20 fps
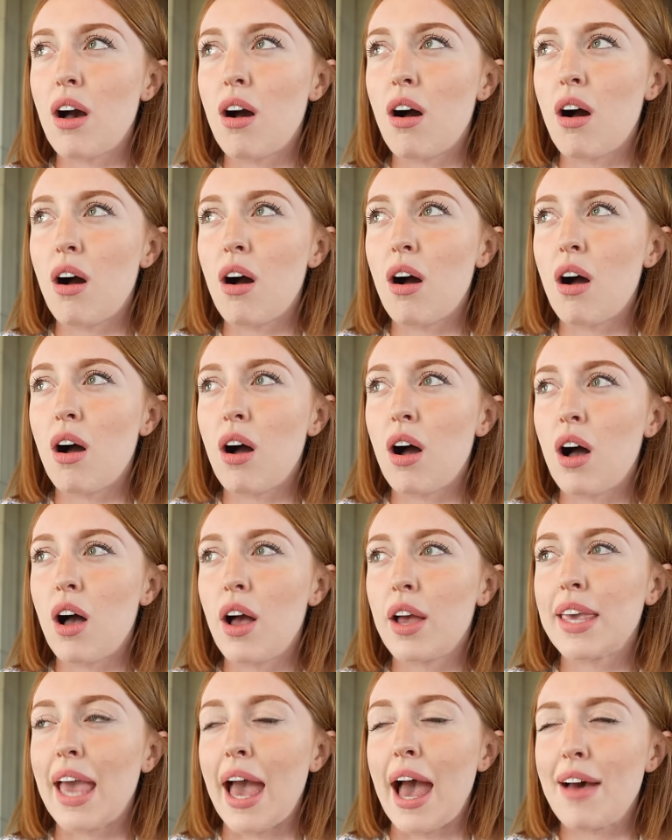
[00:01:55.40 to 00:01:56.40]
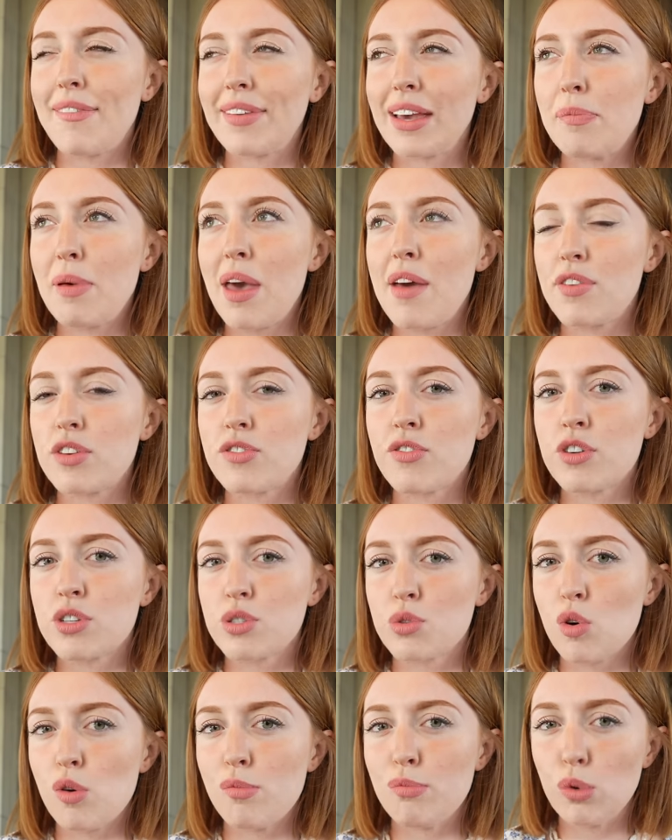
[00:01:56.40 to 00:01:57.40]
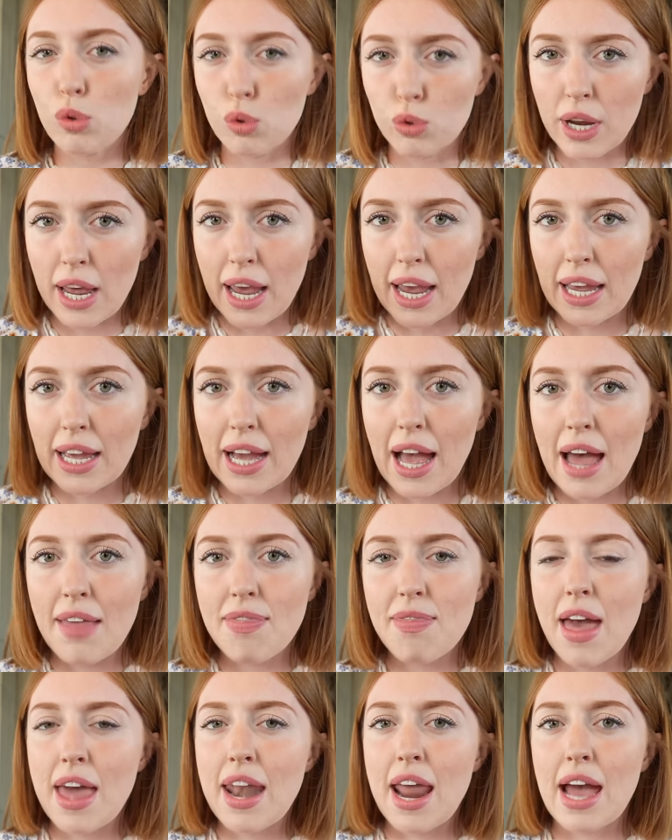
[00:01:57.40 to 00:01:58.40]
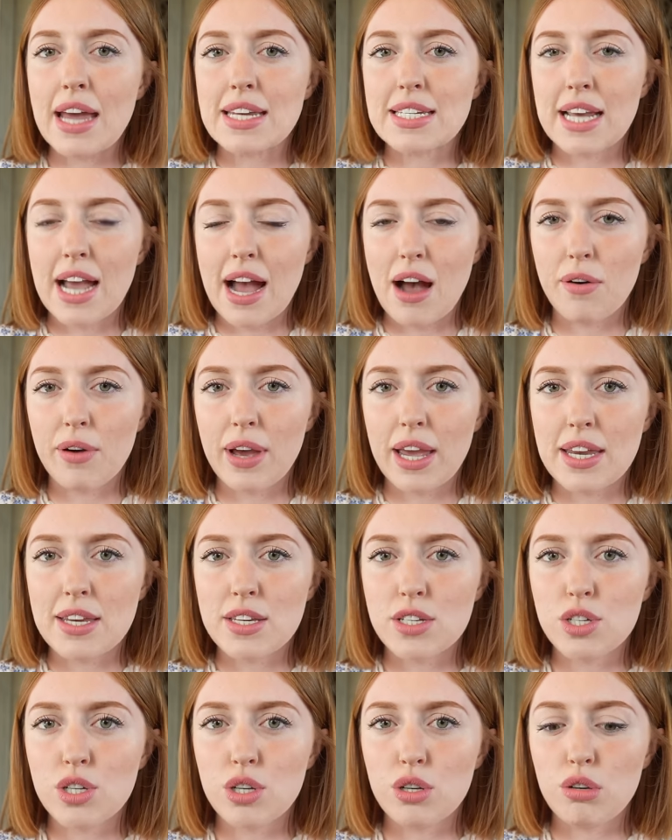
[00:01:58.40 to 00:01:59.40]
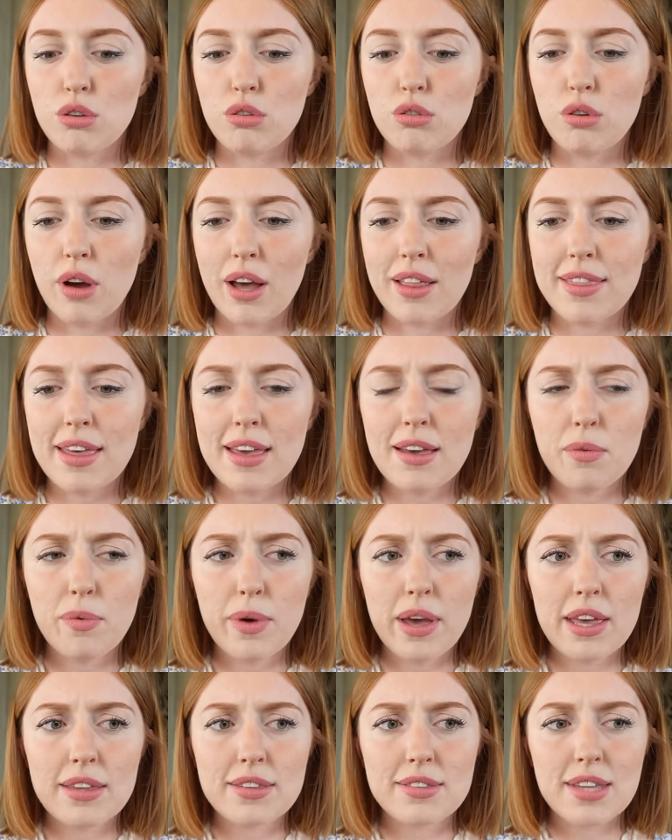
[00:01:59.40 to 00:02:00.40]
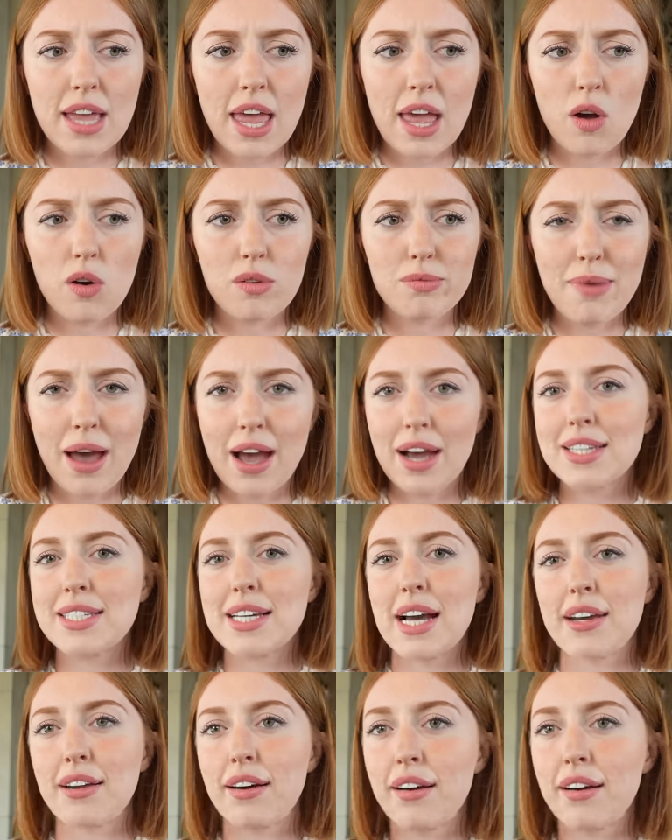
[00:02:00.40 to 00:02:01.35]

are, yeah, having a bit of a resort morning and then heading out into, I think we're staying on Mactan